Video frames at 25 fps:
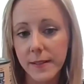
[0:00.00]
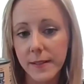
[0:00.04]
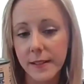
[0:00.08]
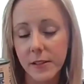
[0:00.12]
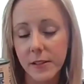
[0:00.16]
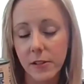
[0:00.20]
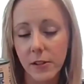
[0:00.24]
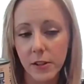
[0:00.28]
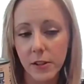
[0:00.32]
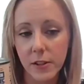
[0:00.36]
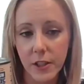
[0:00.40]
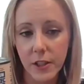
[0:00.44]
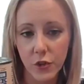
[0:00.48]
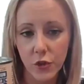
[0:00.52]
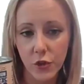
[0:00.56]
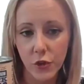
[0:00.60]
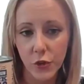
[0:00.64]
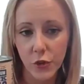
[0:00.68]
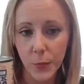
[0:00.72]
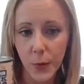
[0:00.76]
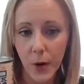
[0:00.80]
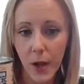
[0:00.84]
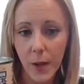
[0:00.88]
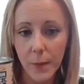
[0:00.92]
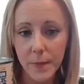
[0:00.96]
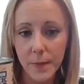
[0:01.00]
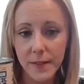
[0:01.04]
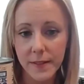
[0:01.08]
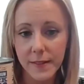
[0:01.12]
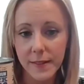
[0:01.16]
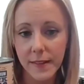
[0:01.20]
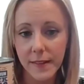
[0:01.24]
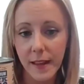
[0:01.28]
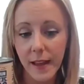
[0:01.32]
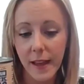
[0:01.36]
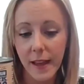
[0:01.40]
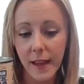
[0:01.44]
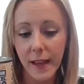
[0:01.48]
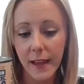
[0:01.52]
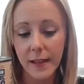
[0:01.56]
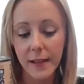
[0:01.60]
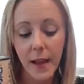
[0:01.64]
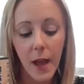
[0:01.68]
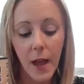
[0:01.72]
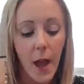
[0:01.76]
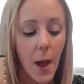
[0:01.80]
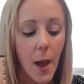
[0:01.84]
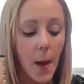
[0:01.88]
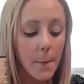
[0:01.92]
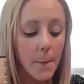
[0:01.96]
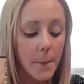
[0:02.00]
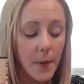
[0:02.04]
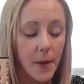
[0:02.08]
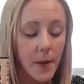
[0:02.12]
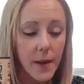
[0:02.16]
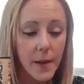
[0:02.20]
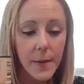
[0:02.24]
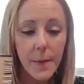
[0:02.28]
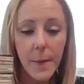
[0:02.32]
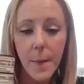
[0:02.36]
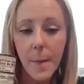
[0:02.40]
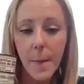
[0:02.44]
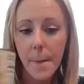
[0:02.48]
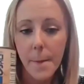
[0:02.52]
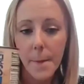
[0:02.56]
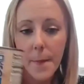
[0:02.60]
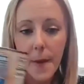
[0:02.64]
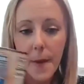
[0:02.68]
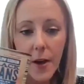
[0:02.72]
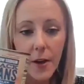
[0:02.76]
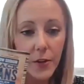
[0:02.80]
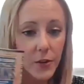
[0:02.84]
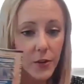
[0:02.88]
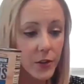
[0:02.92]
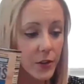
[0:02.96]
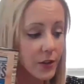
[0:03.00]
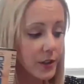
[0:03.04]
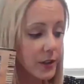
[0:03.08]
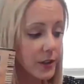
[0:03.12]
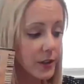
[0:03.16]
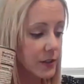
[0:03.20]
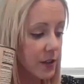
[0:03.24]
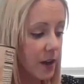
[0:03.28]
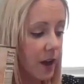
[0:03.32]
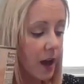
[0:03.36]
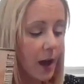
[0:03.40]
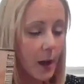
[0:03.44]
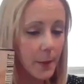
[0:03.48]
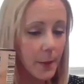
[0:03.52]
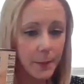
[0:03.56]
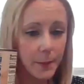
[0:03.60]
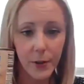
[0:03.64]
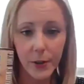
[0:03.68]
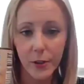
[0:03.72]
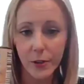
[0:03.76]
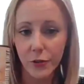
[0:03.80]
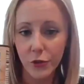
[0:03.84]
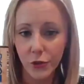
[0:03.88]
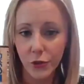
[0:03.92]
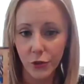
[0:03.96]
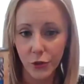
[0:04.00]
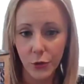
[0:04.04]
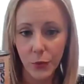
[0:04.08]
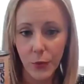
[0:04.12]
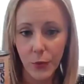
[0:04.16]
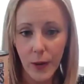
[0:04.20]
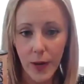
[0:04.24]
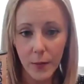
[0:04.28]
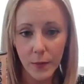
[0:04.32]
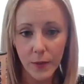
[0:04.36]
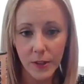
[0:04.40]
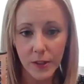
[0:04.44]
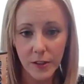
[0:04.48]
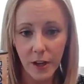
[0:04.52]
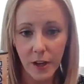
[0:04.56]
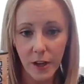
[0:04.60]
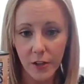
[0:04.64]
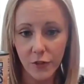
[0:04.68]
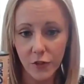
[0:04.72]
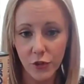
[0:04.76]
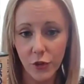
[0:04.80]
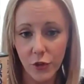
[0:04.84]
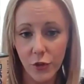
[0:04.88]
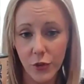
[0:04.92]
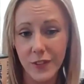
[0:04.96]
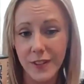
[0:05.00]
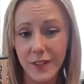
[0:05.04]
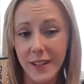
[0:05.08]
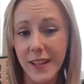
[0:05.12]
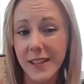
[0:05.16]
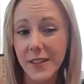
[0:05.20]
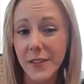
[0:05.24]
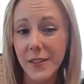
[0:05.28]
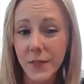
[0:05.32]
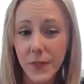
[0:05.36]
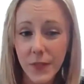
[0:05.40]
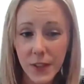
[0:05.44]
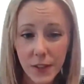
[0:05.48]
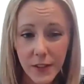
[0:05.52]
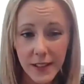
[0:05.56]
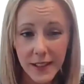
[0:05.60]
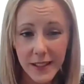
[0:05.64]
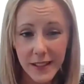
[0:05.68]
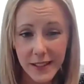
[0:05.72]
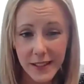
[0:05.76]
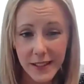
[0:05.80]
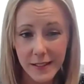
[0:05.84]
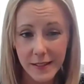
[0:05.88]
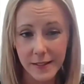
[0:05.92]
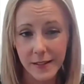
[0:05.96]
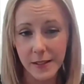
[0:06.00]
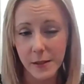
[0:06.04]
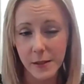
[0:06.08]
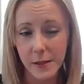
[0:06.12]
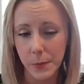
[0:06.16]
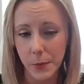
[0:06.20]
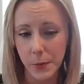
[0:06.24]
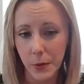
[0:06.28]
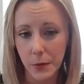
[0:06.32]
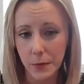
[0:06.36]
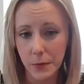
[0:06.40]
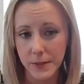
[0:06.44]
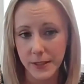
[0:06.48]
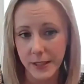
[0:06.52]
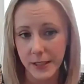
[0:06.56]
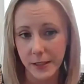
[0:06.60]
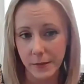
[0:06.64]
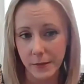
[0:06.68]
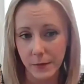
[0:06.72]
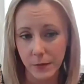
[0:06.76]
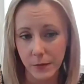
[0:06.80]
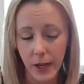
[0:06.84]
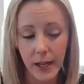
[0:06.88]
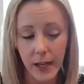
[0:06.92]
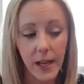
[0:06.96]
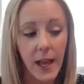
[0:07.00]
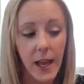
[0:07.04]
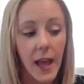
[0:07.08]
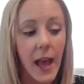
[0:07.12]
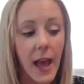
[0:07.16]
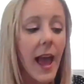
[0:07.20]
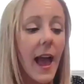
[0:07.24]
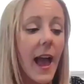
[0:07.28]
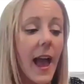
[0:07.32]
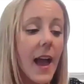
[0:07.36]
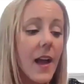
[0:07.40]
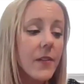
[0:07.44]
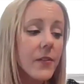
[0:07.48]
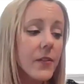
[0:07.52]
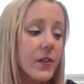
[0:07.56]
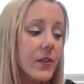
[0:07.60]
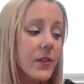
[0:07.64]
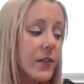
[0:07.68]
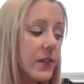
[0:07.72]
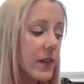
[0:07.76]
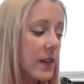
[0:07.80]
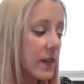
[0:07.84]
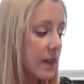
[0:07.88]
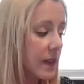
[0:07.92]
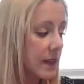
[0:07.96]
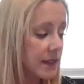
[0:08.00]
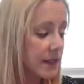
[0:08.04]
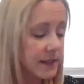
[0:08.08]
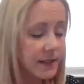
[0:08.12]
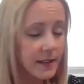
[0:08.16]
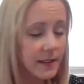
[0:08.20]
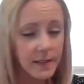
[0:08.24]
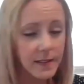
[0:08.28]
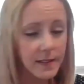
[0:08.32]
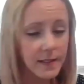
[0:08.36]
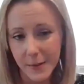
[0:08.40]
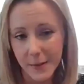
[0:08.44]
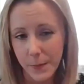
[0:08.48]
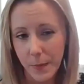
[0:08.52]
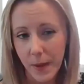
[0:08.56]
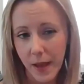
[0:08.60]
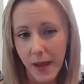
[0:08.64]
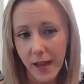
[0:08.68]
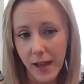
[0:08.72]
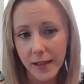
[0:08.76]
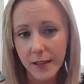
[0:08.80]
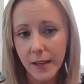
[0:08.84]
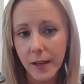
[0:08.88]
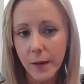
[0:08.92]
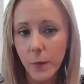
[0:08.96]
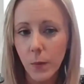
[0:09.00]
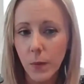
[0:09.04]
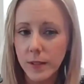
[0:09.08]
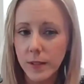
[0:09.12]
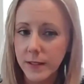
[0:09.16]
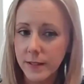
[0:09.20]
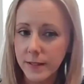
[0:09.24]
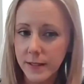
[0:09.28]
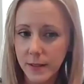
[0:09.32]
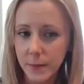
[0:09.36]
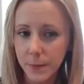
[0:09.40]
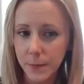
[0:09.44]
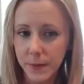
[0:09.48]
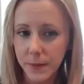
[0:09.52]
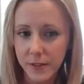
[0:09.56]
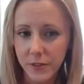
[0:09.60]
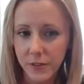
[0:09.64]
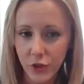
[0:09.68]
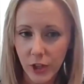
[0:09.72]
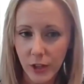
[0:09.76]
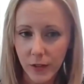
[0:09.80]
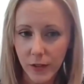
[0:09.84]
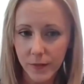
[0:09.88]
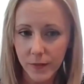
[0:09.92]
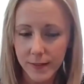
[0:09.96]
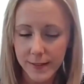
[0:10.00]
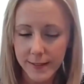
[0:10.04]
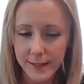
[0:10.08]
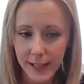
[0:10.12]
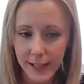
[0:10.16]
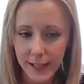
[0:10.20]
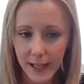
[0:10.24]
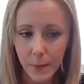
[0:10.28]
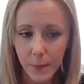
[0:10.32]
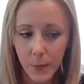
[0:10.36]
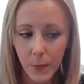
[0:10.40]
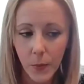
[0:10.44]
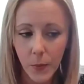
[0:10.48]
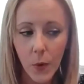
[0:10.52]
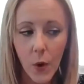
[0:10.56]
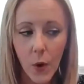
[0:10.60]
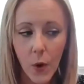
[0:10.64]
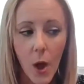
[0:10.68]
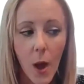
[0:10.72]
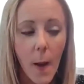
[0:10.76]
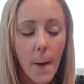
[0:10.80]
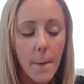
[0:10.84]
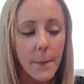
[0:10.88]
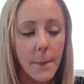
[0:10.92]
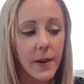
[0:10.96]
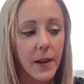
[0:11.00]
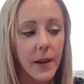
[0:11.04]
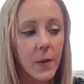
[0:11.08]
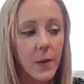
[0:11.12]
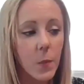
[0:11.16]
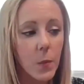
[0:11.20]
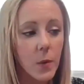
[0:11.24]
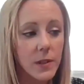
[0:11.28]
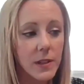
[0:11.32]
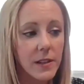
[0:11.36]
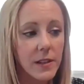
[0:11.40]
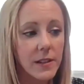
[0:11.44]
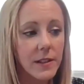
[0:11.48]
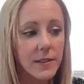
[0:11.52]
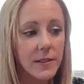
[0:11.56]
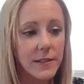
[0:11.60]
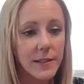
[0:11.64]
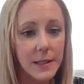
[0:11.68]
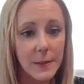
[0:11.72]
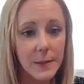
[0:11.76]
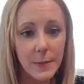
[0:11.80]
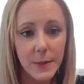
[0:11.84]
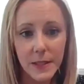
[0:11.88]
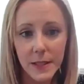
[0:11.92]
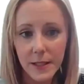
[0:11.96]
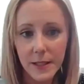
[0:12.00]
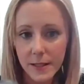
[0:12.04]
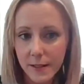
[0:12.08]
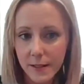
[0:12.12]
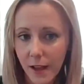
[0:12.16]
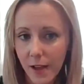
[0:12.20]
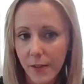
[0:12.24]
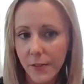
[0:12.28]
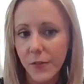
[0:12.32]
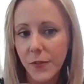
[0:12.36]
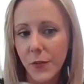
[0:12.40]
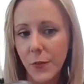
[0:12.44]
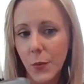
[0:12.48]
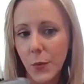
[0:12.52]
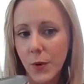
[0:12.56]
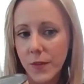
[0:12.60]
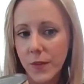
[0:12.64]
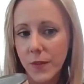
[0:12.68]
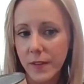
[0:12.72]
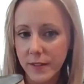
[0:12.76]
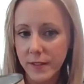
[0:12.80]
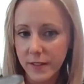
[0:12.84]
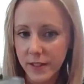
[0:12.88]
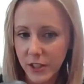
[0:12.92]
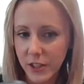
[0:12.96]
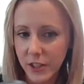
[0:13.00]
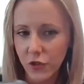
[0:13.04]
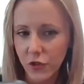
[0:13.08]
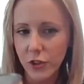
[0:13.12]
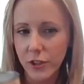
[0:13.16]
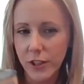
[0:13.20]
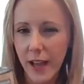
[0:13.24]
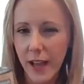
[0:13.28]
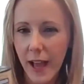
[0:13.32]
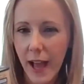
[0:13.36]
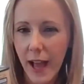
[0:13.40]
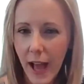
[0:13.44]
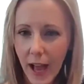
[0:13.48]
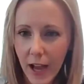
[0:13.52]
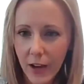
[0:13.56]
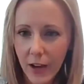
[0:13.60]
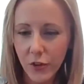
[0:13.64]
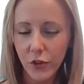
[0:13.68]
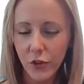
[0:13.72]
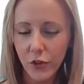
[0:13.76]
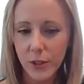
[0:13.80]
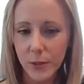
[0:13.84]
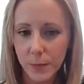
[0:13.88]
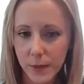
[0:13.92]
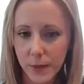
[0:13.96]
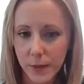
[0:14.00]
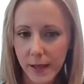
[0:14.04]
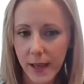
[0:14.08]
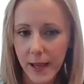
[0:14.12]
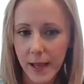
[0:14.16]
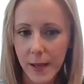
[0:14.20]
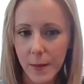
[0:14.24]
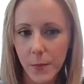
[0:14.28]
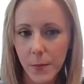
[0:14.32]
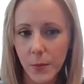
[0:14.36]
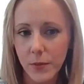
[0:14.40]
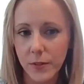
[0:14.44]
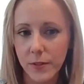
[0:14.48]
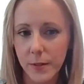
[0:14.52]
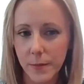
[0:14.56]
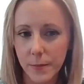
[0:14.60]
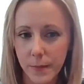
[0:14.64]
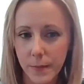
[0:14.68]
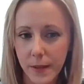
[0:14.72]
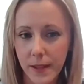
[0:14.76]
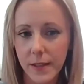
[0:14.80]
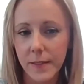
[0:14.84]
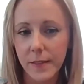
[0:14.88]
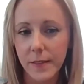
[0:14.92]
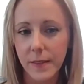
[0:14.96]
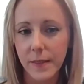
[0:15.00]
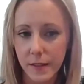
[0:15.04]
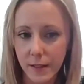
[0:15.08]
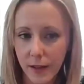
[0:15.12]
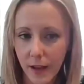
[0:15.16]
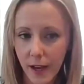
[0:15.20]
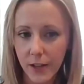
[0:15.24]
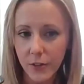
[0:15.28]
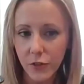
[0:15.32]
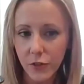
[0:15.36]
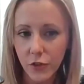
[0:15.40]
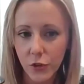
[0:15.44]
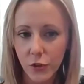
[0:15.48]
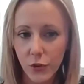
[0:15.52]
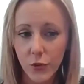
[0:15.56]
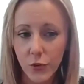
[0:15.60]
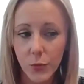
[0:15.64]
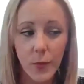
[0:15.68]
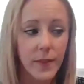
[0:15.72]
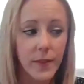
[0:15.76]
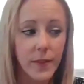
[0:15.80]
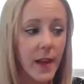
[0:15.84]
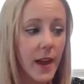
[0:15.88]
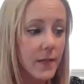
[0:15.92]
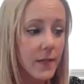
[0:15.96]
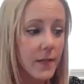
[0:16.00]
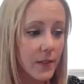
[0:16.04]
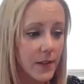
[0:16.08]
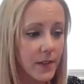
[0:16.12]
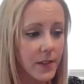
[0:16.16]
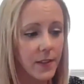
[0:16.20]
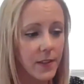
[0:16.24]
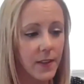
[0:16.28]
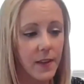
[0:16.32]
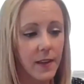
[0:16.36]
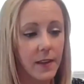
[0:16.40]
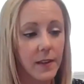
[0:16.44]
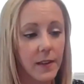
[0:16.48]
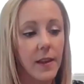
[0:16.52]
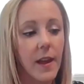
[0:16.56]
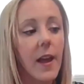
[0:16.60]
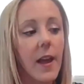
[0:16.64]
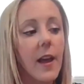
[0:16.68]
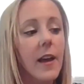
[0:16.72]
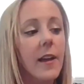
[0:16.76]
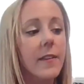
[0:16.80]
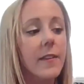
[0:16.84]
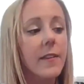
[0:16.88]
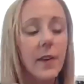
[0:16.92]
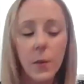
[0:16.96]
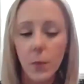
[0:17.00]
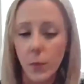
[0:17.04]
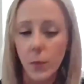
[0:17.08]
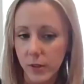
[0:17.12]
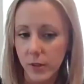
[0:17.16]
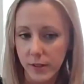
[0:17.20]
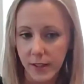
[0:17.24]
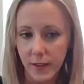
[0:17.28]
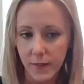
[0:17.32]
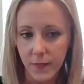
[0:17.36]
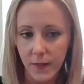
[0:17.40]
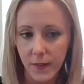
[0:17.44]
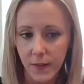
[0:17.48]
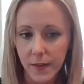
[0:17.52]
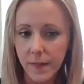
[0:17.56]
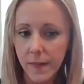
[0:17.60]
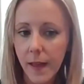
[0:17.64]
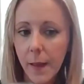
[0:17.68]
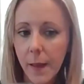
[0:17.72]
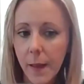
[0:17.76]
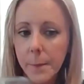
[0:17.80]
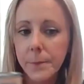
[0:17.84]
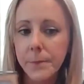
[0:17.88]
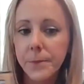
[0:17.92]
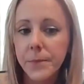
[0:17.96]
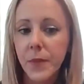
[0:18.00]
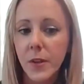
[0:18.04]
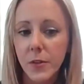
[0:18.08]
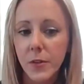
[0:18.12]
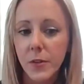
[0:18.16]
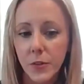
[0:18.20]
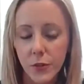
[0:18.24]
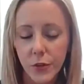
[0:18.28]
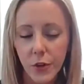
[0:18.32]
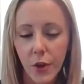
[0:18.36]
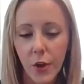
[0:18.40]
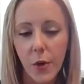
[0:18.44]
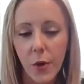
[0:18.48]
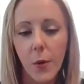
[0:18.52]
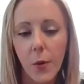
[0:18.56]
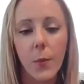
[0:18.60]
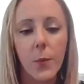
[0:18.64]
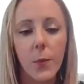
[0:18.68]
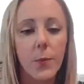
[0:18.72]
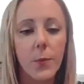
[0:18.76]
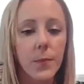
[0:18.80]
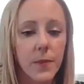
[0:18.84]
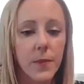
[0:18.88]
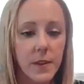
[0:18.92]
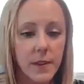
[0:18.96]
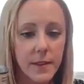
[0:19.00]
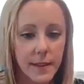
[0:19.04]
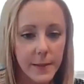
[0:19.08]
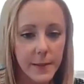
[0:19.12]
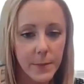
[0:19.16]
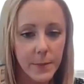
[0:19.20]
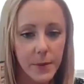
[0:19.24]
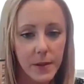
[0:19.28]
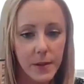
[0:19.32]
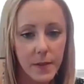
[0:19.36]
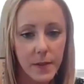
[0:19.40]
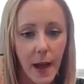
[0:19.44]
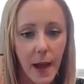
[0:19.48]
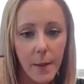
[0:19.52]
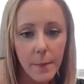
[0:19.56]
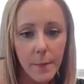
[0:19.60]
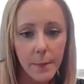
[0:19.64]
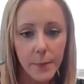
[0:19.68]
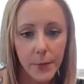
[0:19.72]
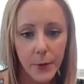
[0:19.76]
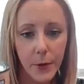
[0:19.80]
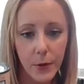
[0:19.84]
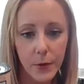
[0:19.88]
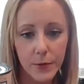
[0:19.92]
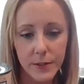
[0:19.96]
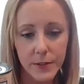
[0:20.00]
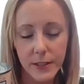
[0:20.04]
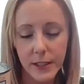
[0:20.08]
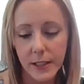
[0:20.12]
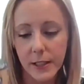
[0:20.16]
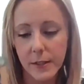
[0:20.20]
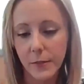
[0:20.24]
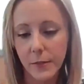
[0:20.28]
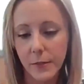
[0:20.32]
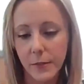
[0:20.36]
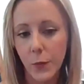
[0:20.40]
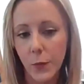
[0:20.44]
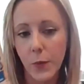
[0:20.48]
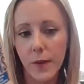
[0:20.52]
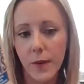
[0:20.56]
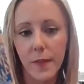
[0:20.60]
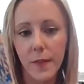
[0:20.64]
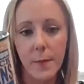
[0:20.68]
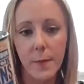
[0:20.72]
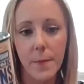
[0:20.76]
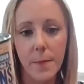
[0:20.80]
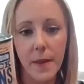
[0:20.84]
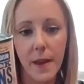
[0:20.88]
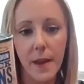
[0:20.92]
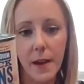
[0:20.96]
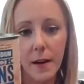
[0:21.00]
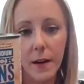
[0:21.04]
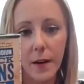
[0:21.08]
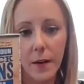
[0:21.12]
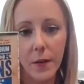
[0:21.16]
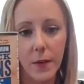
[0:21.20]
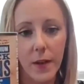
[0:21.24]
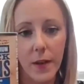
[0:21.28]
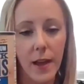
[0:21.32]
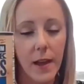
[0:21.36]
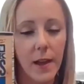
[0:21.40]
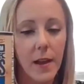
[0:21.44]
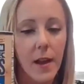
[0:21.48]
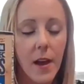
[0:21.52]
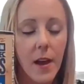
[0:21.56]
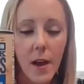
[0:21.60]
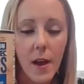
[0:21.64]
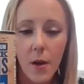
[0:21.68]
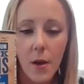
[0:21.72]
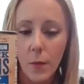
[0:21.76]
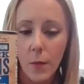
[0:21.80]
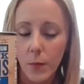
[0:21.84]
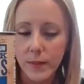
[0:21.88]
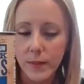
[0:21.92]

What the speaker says: beans in our Nature's Promise line, but a good topper to our nachos and a very easy protein, right? Everything that's in this bag, I want it to be shelf-stable, but I wanted it to be enough for the teacher to actually be able to make the nachos with everything that we're giving them. So this can be that protein for them there, okay?